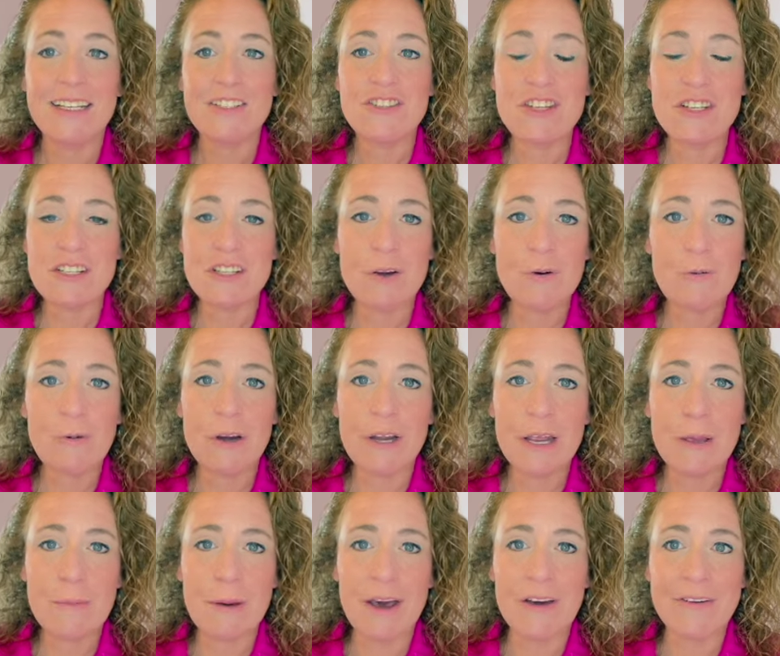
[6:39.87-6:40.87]
Just don't
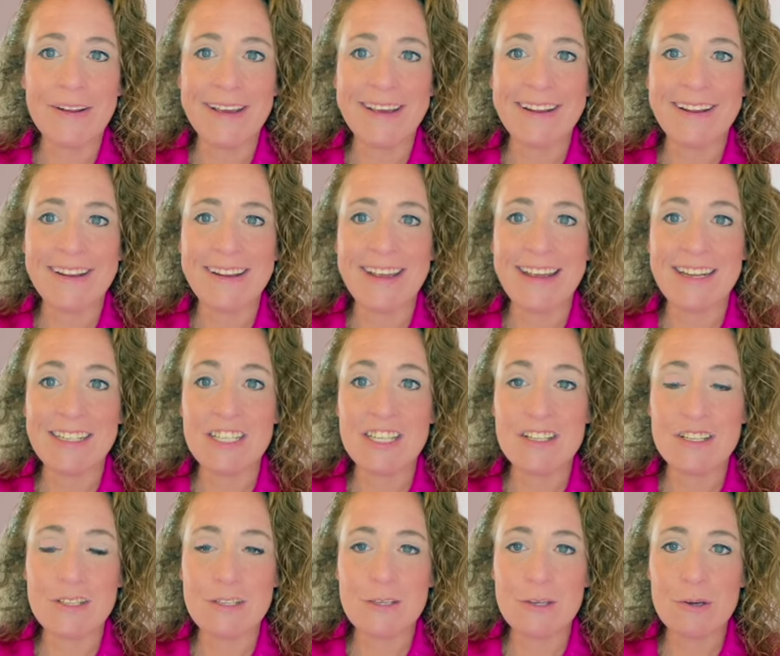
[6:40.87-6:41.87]
worry about it. It
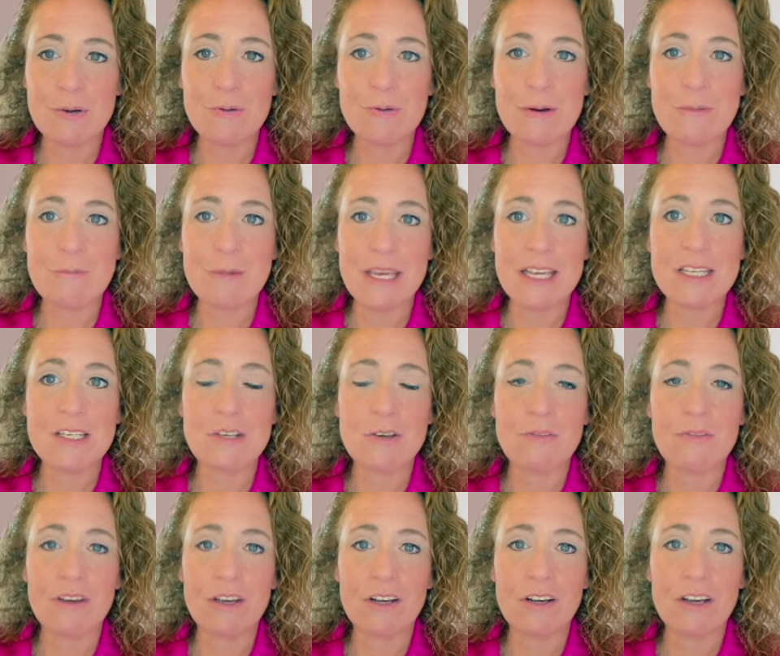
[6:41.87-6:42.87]
just do what makes you
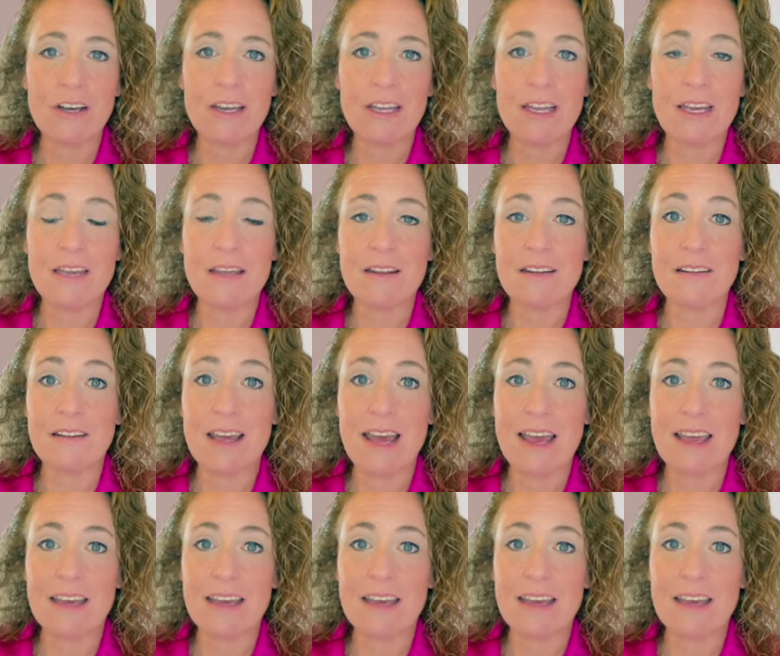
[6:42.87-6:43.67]
feel good and